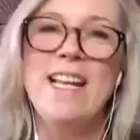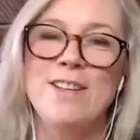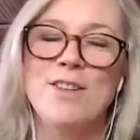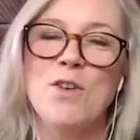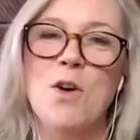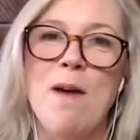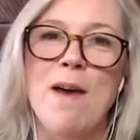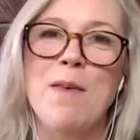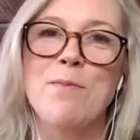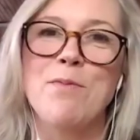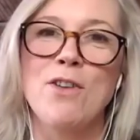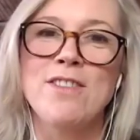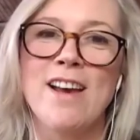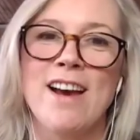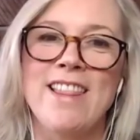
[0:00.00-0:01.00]
talk about the
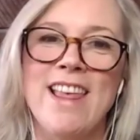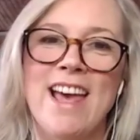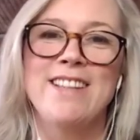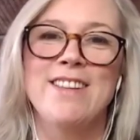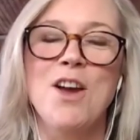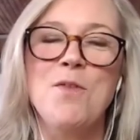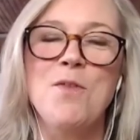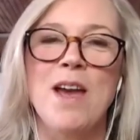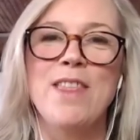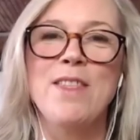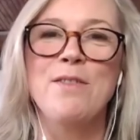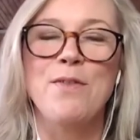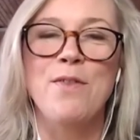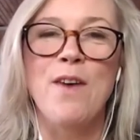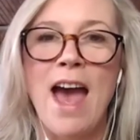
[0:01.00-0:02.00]
product then, don't we? And the
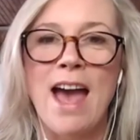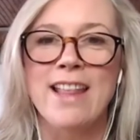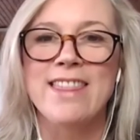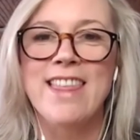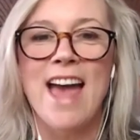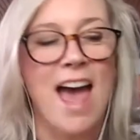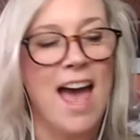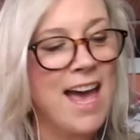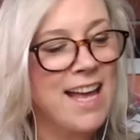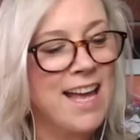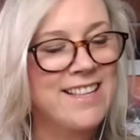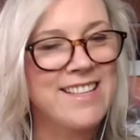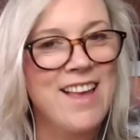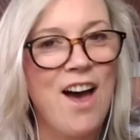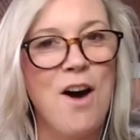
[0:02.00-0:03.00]
fact
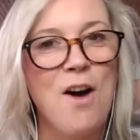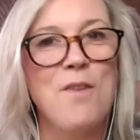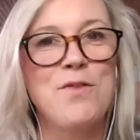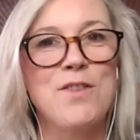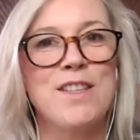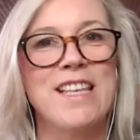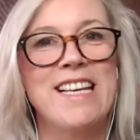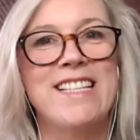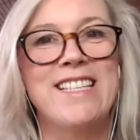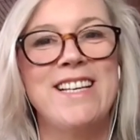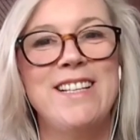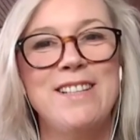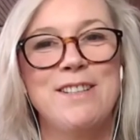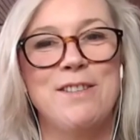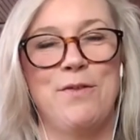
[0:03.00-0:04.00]
that after this
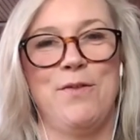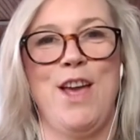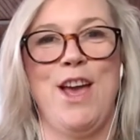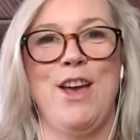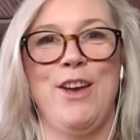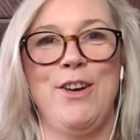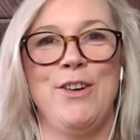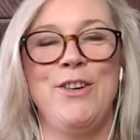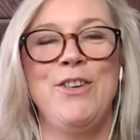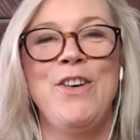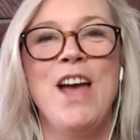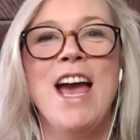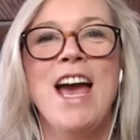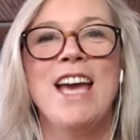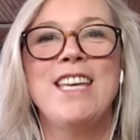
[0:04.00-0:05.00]
interview,
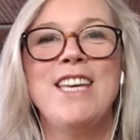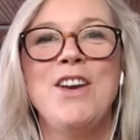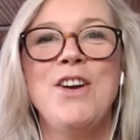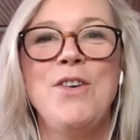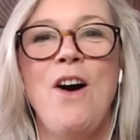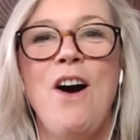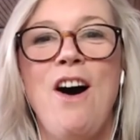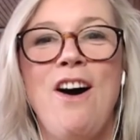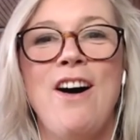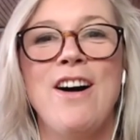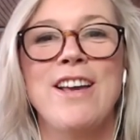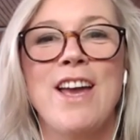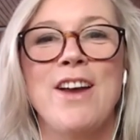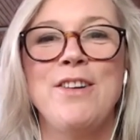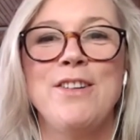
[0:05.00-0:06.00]
you are
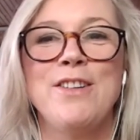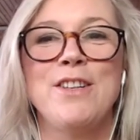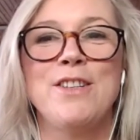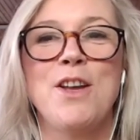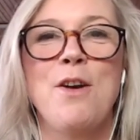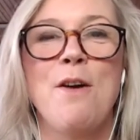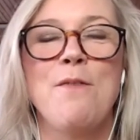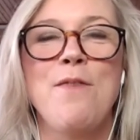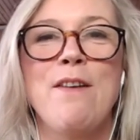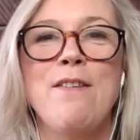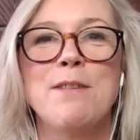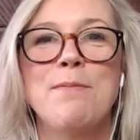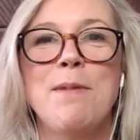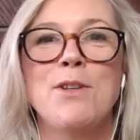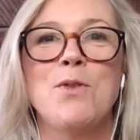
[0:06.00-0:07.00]
going to do a very
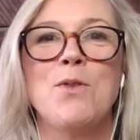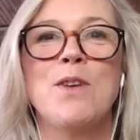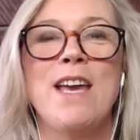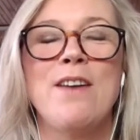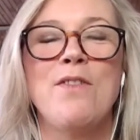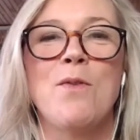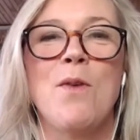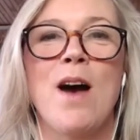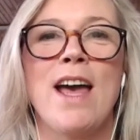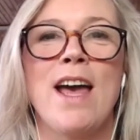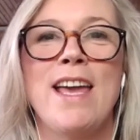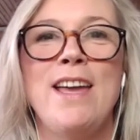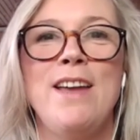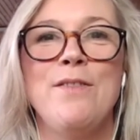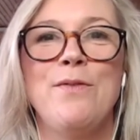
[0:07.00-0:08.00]
special
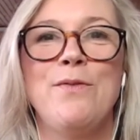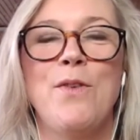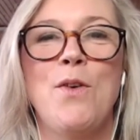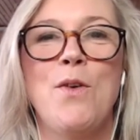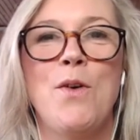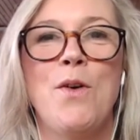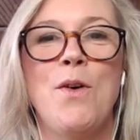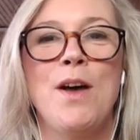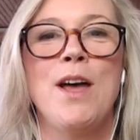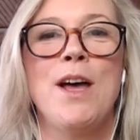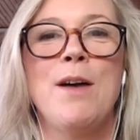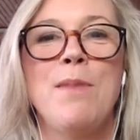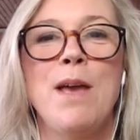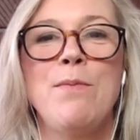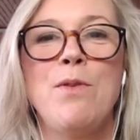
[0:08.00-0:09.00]
giveaway for
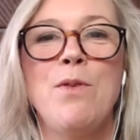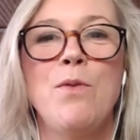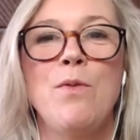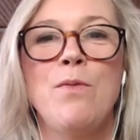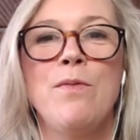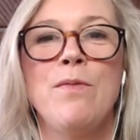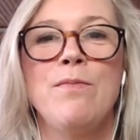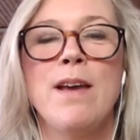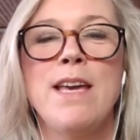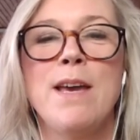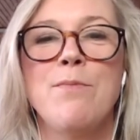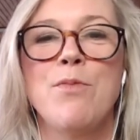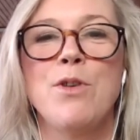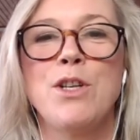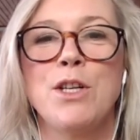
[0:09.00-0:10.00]
people. Make
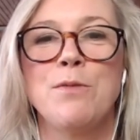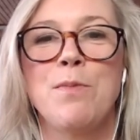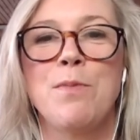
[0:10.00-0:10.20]
it British